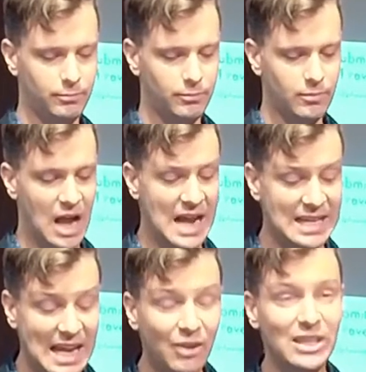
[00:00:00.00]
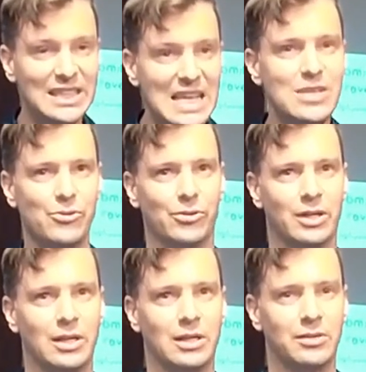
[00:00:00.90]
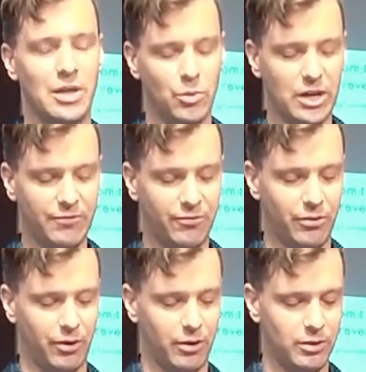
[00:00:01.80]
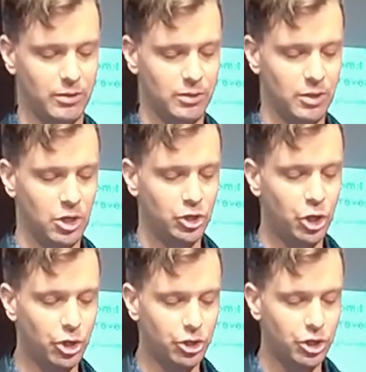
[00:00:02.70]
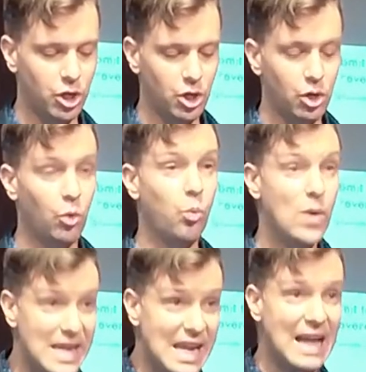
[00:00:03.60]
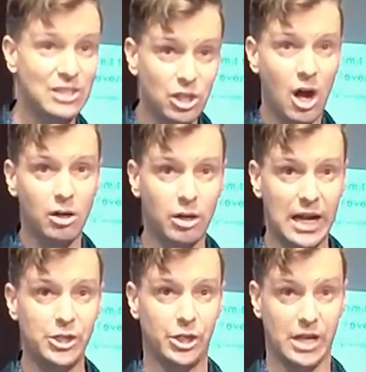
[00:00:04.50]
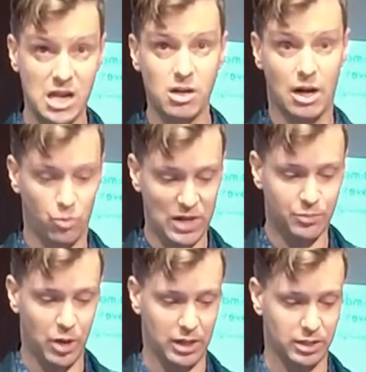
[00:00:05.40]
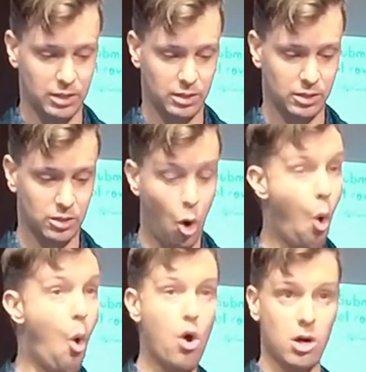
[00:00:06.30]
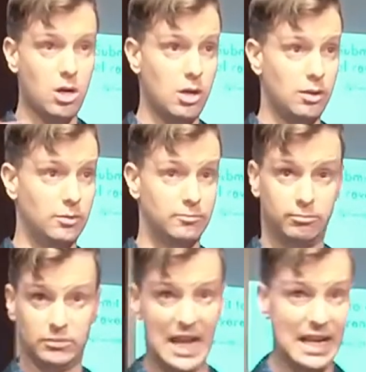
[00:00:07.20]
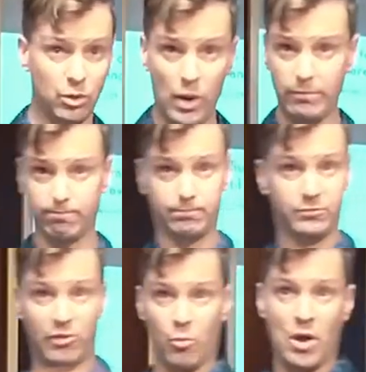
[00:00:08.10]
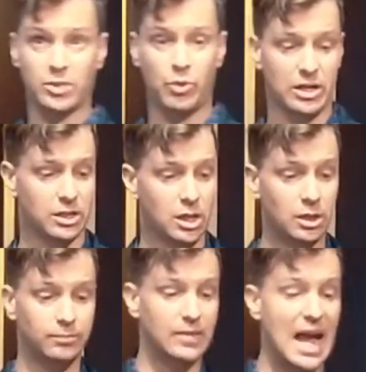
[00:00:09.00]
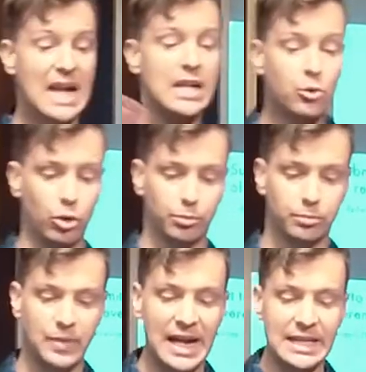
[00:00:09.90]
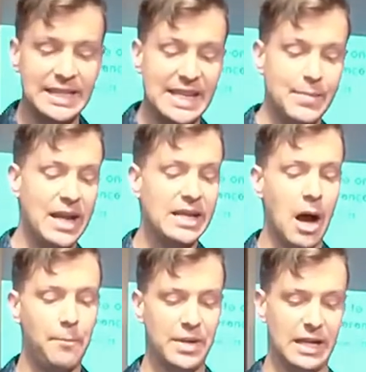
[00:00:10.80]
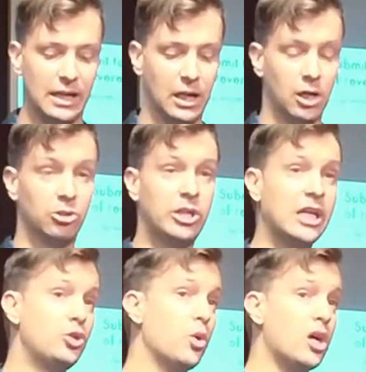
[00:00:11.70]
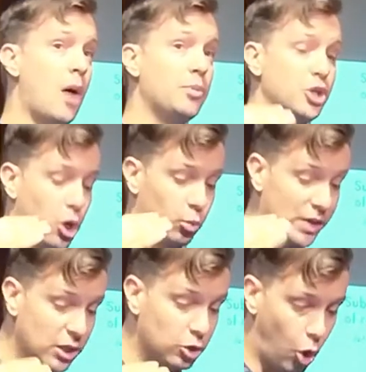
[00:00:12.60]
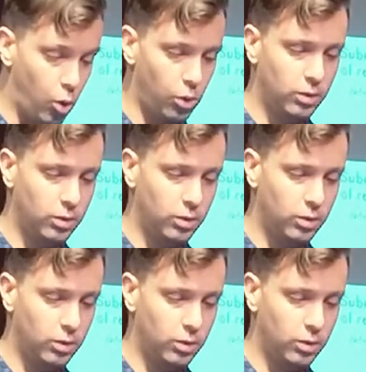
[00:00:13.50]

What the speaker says: I guarantee you they will get further. Church, we as a congregation here at West Press, or take it away from West Press, any group, any team, any company looking to accomplish a real goal,